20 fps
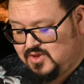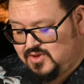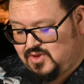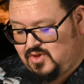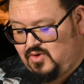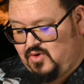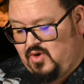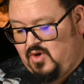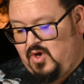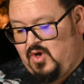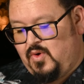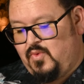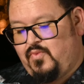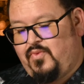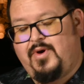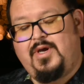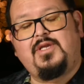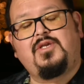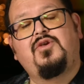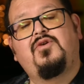So,
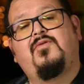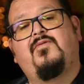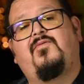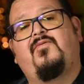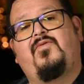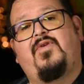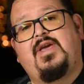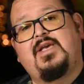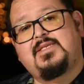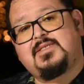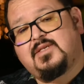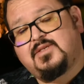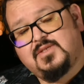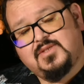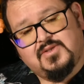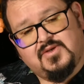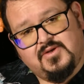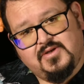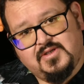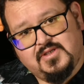when you face
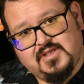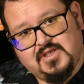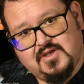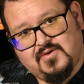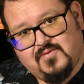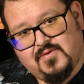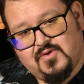uncertainty,